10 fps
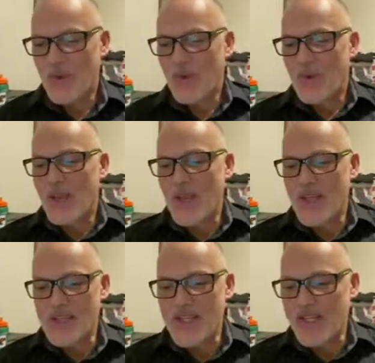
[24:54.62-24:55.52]

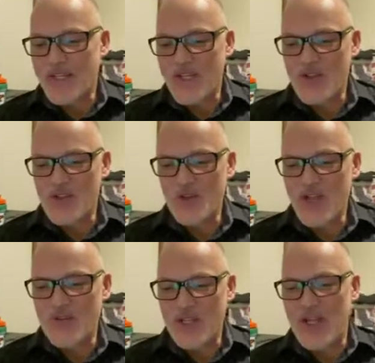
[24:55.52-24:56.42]
As he continues to
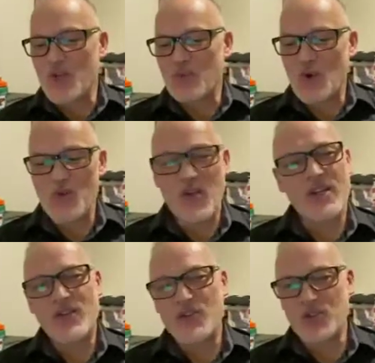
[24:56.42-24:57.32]
weave together both
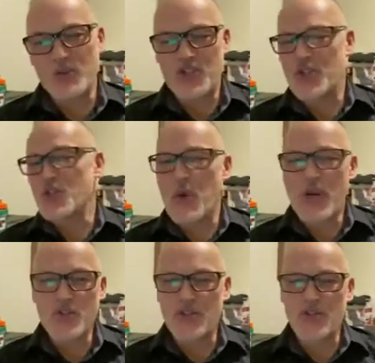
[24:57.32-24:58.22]
unusual
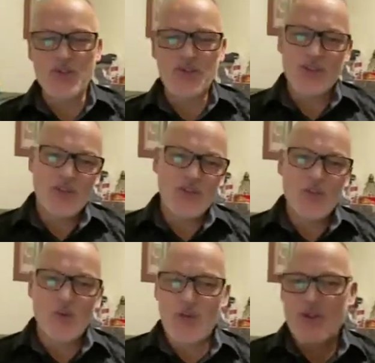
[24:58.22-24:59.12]
situations
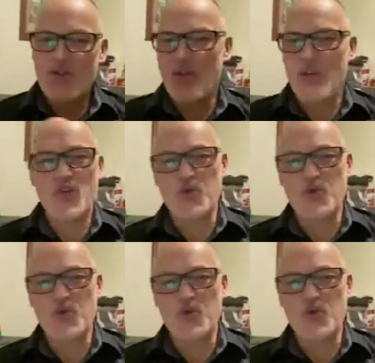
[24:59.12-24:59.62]
with unusual